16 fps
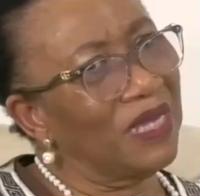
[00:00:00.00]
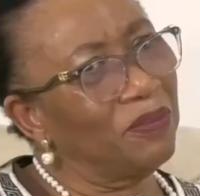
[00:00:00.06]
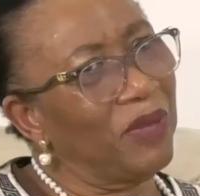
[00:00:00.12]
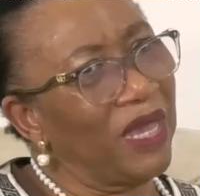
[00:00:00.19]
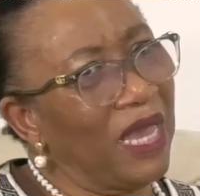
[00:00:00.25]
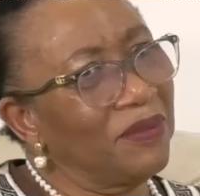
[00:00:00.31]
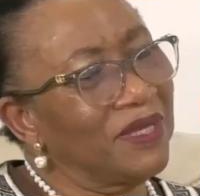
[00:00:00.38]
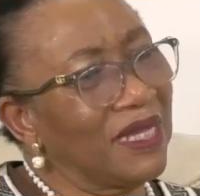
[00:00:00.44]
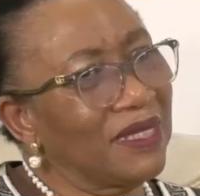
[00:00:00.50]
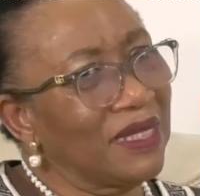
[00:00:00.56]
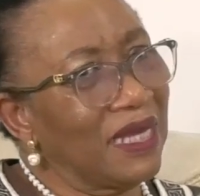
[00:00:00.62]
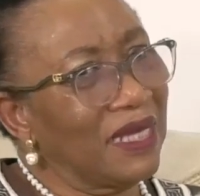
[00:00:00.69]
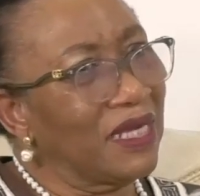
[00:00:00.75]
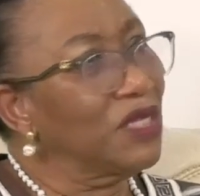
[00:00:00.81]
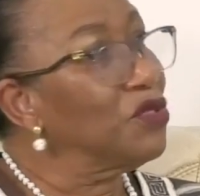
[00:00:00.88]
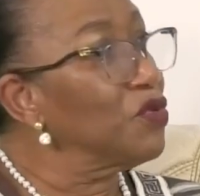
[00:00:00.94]
all, perhaps as
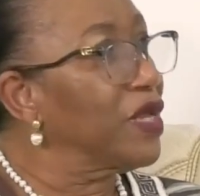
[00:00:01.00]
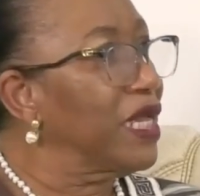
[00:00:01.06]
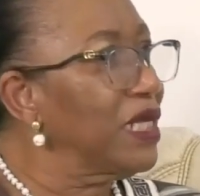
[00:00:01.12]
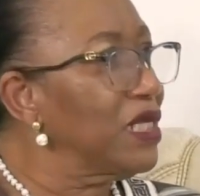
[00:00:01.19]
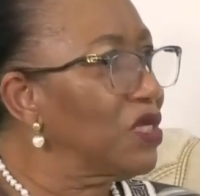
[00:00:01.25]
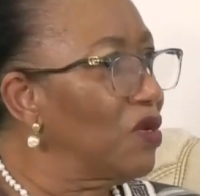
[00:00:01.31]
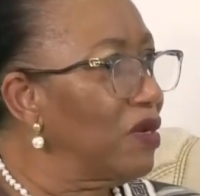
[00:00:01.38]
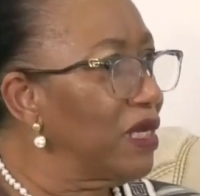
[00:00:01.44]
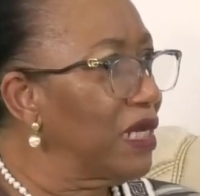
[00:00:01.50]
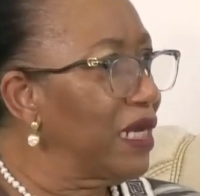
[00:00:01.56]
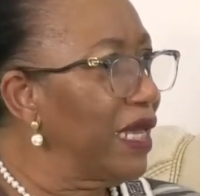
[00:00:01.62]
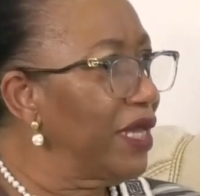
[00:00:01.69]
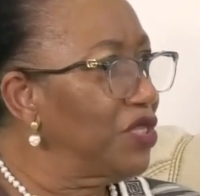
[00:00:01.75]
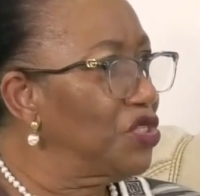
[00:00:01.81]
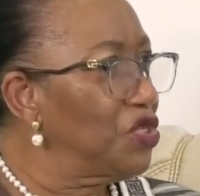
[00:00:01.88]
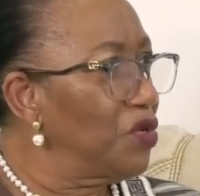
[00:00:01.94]
an educator, a
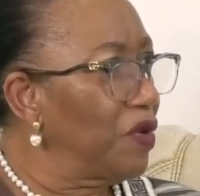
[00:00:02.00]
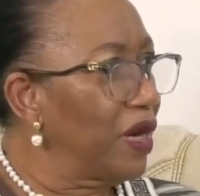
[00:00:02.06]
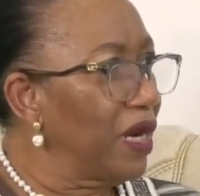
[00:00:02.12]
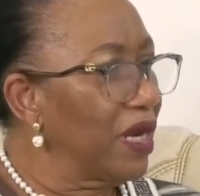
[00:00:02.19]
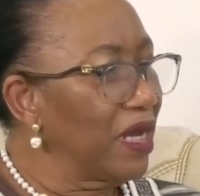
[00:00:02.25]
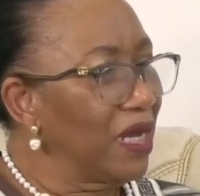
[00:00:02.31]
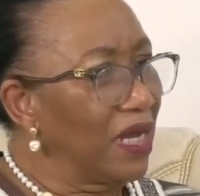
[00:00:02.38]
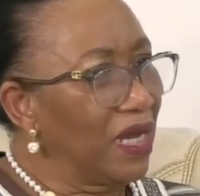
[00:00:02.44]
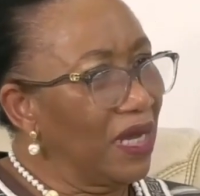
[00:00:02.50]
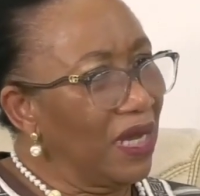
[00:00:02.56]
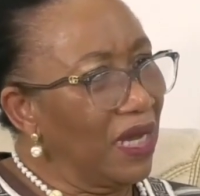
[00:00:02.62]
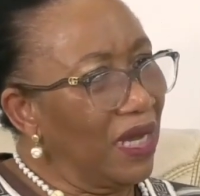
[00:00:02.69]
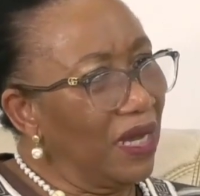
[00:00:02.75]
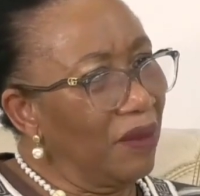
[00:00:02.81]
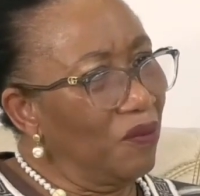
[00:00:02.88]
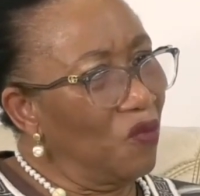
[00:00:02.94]
lecturer,
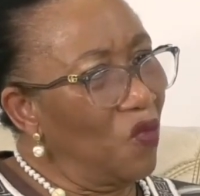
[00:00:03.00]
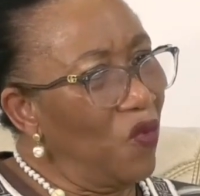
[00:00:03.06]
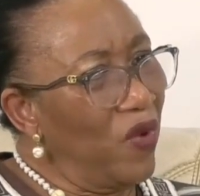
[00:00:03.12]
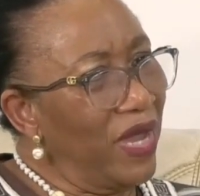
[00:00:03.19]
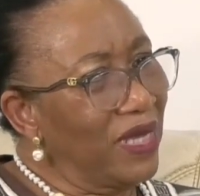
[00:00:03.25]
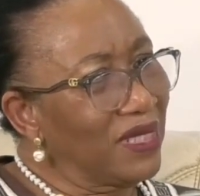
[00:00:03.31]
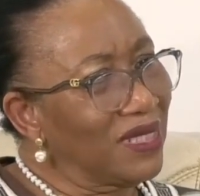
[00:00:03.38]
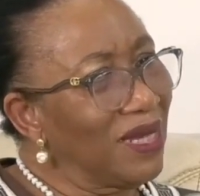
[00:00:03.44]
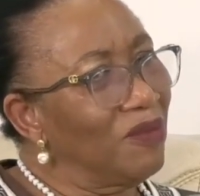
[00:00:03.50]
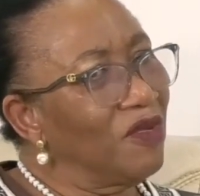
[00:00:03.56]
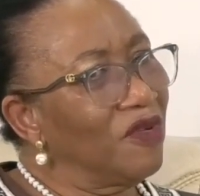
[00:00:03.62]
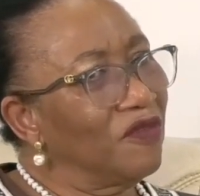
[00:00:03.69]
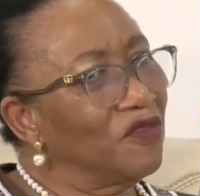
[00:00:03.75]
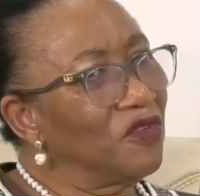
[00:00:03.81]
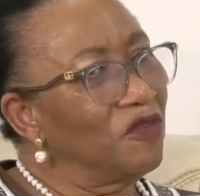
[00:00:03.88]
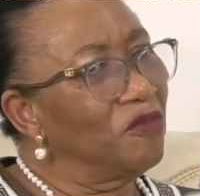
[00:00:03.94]
where some
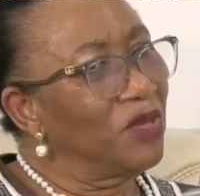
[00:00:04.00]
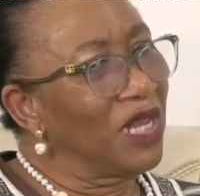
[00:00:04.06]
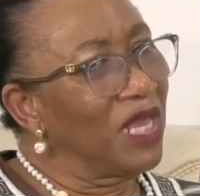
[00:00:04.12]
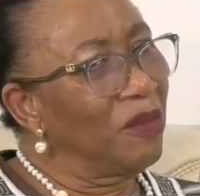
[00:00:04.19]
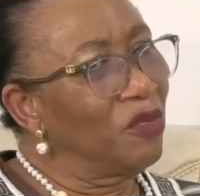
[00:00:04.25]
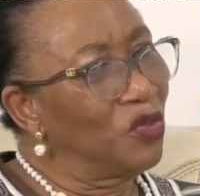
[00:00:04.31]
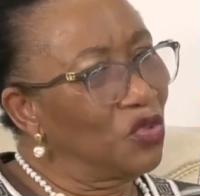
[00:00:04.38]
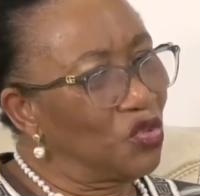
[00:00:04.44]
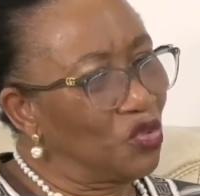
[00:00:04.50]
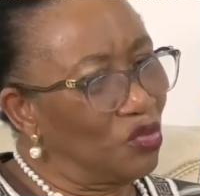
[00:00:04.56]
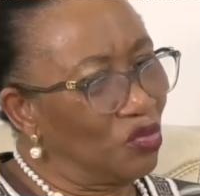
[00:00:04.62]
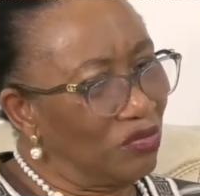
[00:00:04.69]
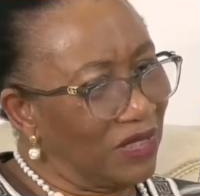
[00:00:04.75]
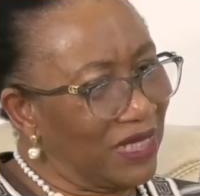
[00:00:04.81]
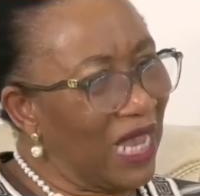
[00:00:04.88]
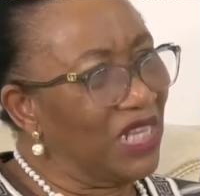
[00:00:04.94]
of you've been able
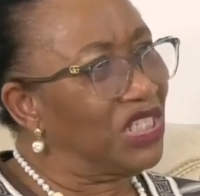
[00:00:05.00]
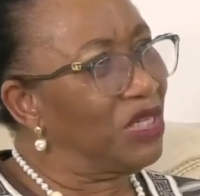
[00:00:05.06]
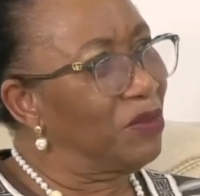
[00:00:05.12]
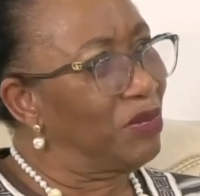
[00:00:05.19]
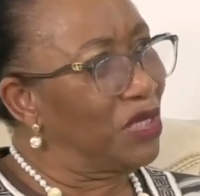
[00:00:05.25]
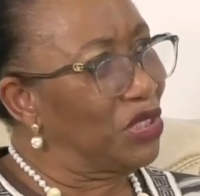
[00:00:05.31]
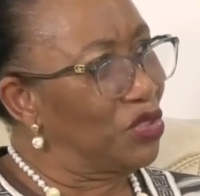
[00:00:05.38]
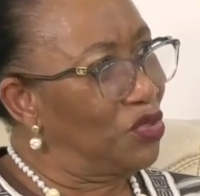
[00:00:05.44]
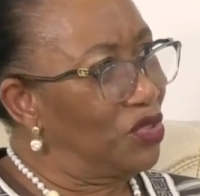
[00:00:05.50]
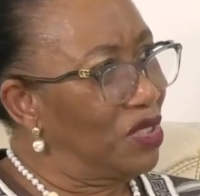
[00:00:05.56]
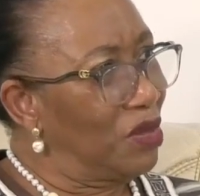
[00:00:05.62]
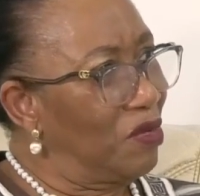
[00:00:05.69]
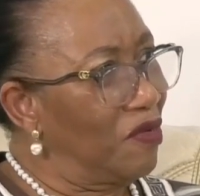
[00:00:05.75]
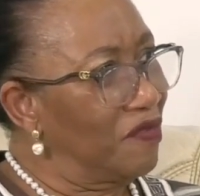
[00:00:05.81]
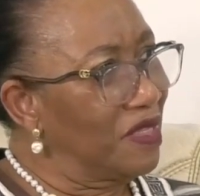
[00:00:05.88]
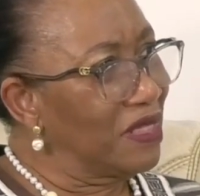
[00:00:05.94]
to tangibly do
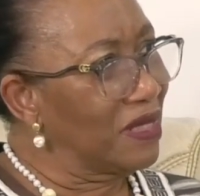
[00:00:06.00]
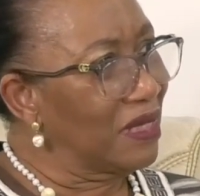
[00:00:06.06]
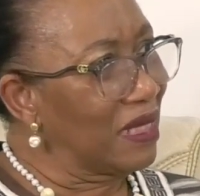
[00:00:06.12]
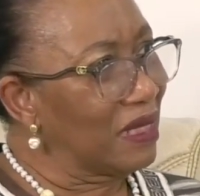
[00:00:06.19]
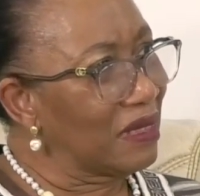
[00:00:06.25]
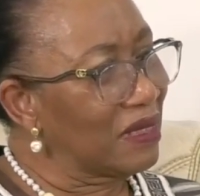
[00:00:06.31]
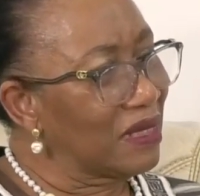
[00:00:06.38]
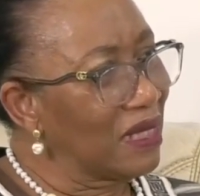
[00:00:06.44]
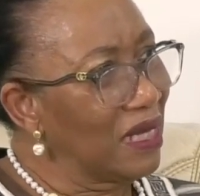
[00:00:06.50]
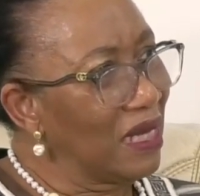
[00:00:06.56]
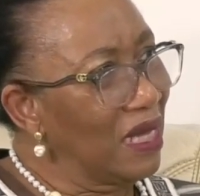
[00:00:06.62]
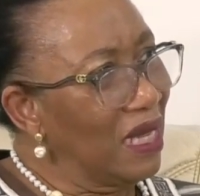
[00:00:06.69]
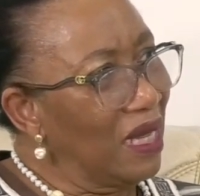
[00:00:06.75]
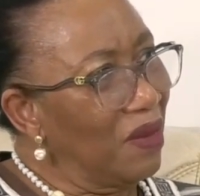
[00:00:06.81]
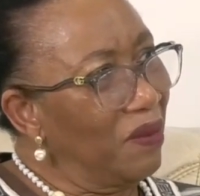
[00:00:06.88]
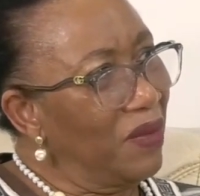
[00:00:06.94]
some of these things.
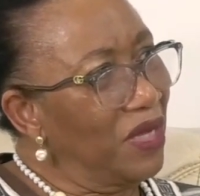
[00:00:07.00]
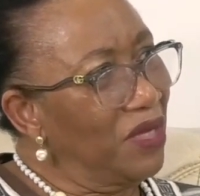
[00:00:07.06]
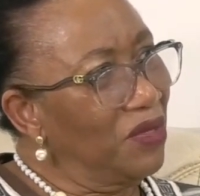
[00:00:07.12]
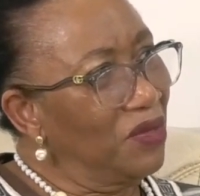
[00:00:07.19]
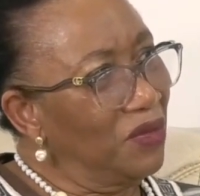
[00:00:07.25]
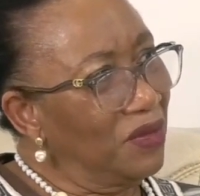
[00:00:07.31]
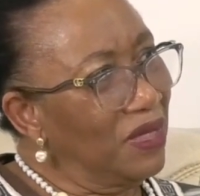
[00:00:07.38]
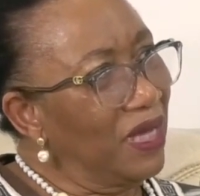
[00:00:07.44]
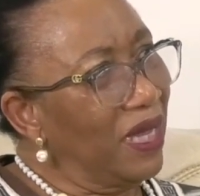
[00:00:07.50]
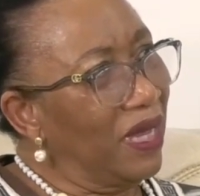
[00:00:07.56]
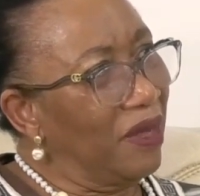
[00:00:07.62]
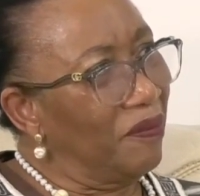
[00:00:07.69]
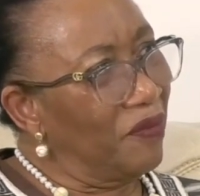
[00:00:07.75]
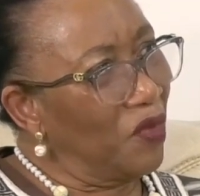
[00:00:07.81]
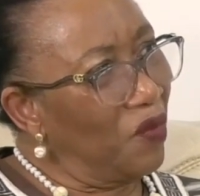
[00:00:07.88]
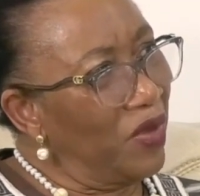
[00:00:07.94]
When
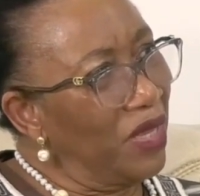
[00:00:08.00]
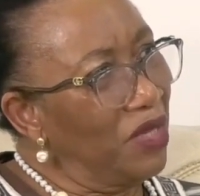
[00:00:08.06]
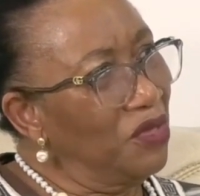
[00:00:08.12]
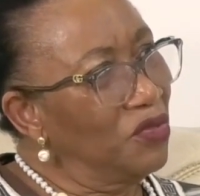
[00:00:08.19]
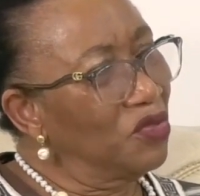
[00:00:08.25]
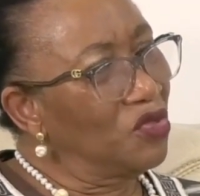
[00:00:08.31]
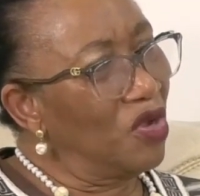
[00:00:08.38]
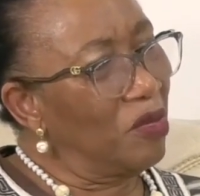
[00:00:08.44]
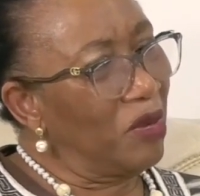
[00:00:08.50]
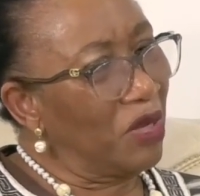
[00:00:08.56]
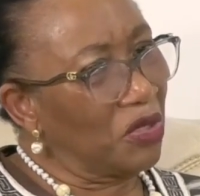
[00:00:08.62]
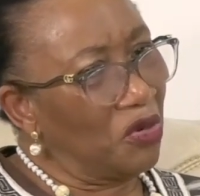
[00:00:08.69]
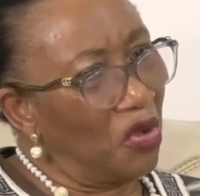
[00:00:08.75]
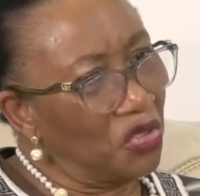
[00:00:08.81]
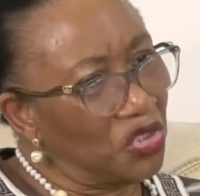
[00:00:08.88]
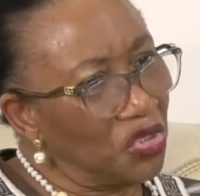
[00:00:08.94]
you talk
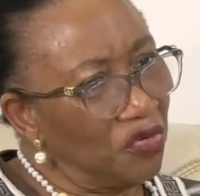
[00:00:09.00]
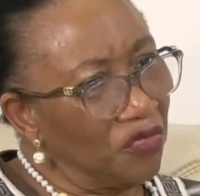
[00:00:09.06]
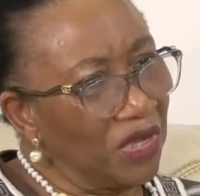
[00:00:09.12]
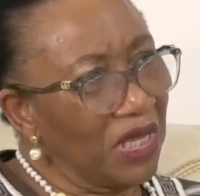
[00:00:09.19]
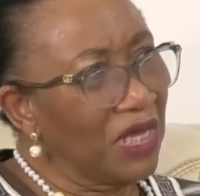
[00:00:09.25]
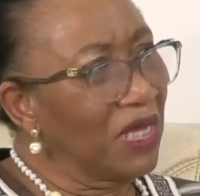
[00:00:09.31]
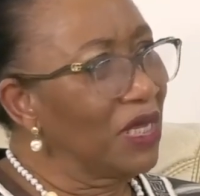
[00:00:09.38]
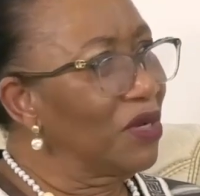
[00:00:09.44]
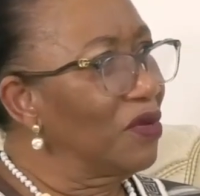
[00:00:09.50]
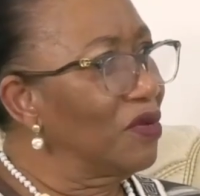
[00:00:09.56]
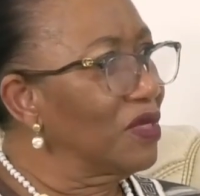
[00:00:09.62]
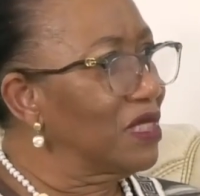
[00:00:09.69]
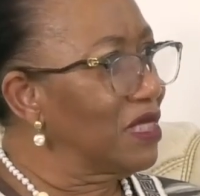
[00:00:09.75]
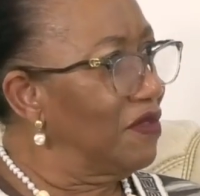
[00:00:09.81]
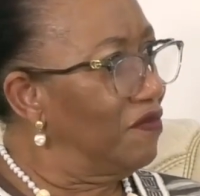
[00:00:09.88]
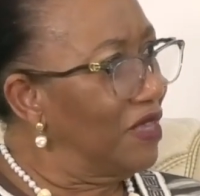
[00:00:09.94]
about nurturing or
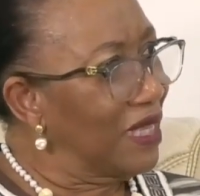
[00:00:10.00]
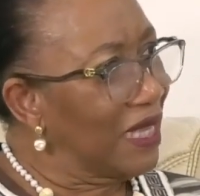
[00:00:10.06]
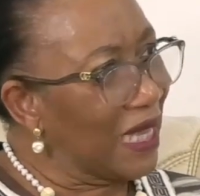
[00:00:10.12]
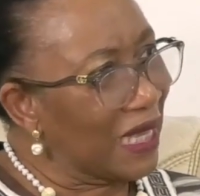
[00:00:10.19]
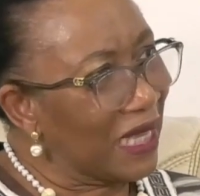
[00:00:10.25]
civic